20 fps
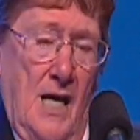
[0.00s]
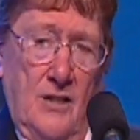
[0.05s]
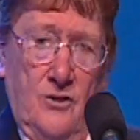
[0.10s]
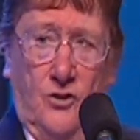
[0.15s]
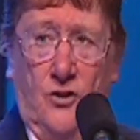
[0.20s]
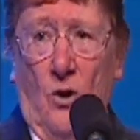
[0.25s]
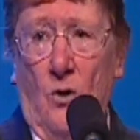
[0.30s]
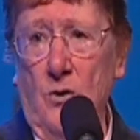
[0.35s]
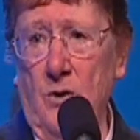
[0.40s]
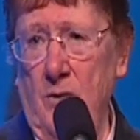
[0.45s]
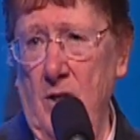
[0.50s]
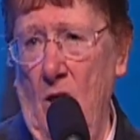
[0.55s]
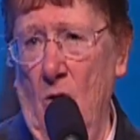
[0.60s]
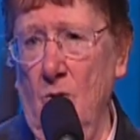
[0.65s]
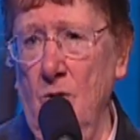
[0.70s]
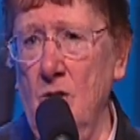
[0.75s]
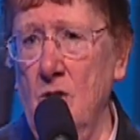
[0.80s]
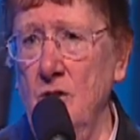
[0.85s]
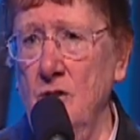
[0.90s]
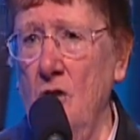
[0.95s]
And so the
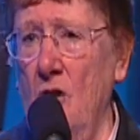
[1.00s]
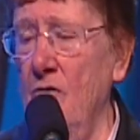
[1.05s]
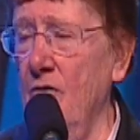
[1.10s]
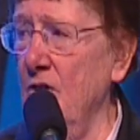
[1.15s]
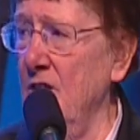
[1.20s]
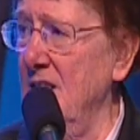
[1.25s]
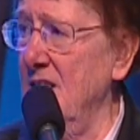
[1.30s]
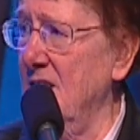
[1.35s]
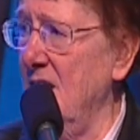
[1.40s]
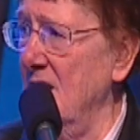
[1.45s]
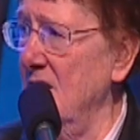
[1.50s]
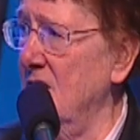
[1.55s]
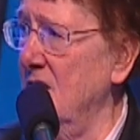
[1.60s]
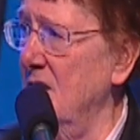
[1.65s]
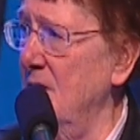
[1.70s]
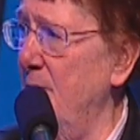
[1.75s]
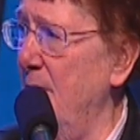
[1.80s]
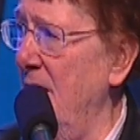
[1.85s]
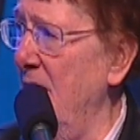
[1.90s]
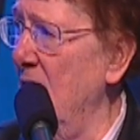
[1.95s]
owner goes over and he says
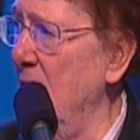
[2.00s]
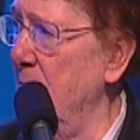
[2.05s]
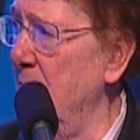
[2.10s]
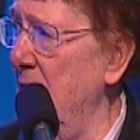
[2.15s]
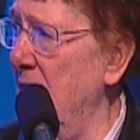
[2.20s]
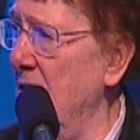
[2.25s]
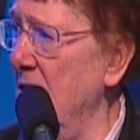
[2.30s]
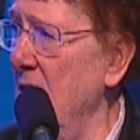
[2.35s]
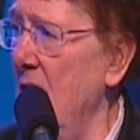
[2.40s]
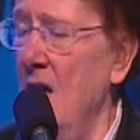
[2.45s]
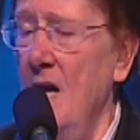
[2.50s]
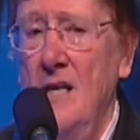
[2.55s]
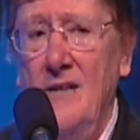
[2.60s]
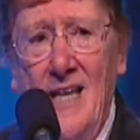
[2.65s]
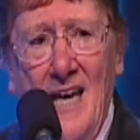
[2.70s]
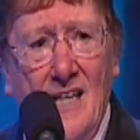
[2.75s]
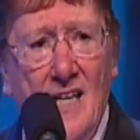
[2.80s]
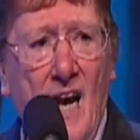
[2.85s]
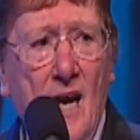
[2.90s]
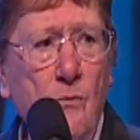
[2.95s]
to the piano player,
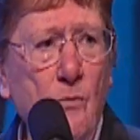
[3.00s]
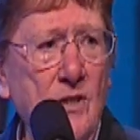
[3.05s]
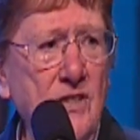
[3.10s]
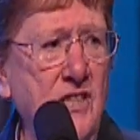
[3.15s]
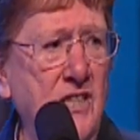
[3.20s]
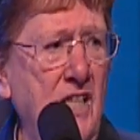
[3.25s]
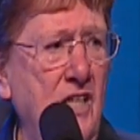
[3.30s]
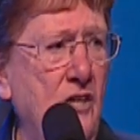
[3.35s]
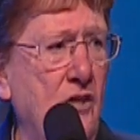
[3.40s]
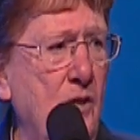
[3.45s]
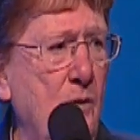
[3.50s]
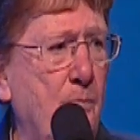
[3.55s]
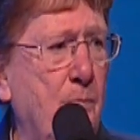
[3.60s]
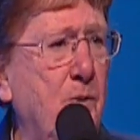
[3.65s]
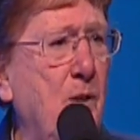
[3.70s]
That guy wants to hear you